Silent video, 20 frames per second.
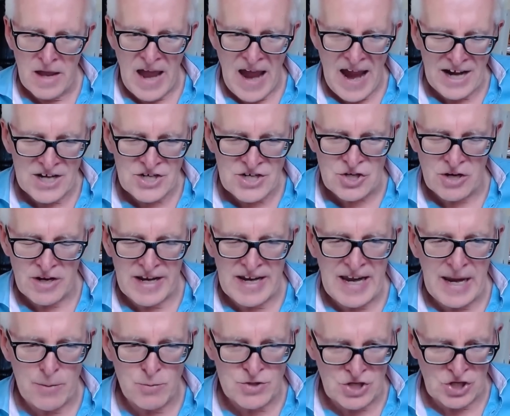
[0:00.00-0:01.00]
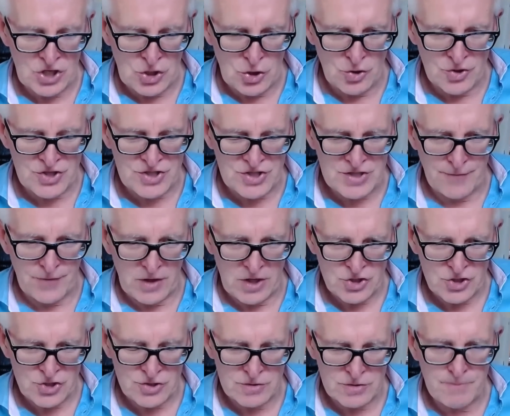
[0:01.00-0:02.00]
Actually, it was a cost
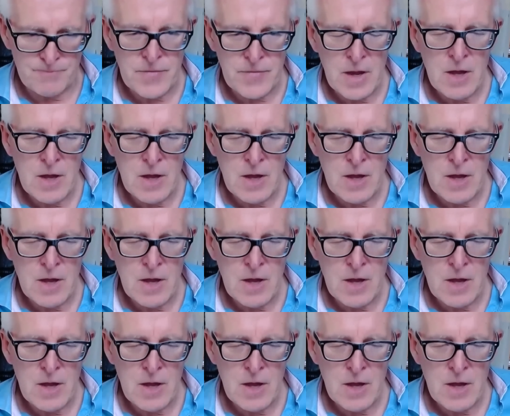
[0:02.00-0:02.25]
deflation.